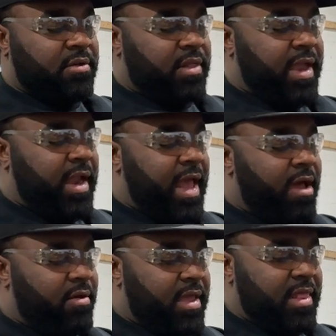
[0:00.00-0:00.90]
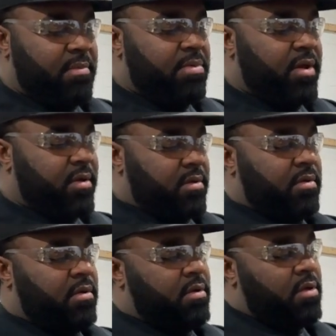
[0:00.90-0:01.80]
laid out in the book.
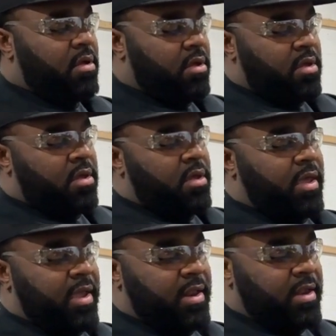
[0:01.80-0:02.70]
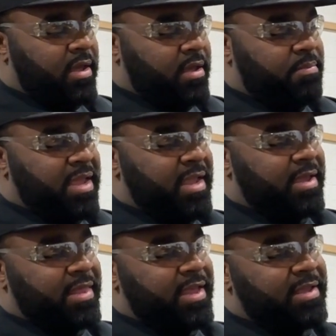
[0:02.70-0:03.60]
And pink,
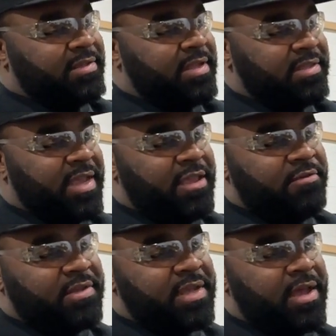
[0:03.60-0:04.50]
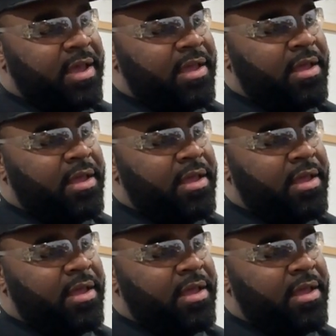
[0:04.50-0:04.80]
I think it's continuous hot.